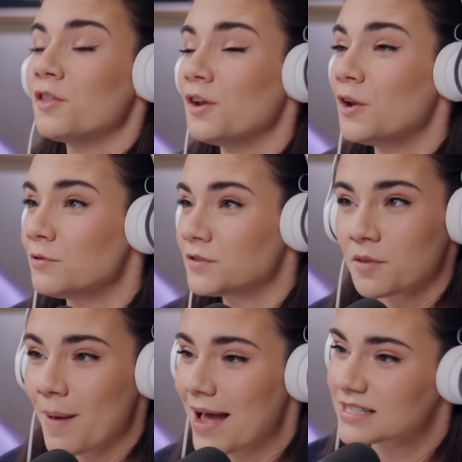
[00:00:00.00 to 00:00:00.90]
to the news for
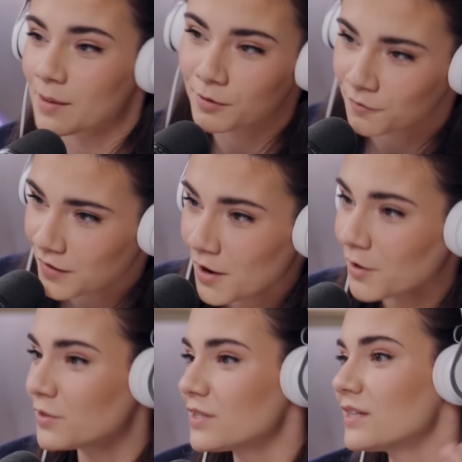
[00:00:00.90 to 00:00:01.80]
the past past couple of
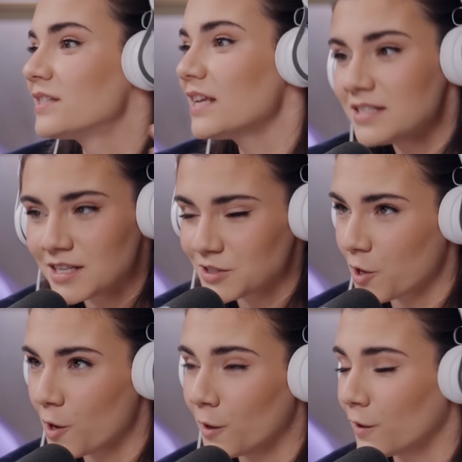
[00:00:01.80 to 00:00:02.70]
years, since this
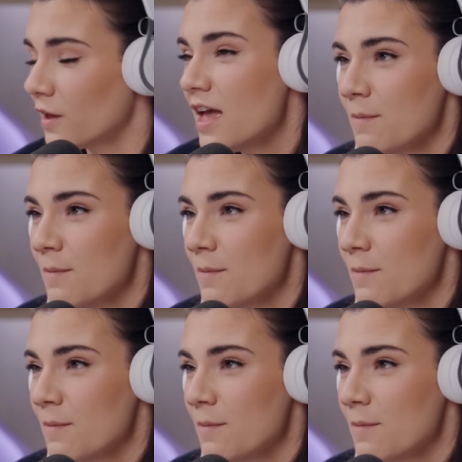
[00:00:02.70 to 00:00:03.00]
occurred,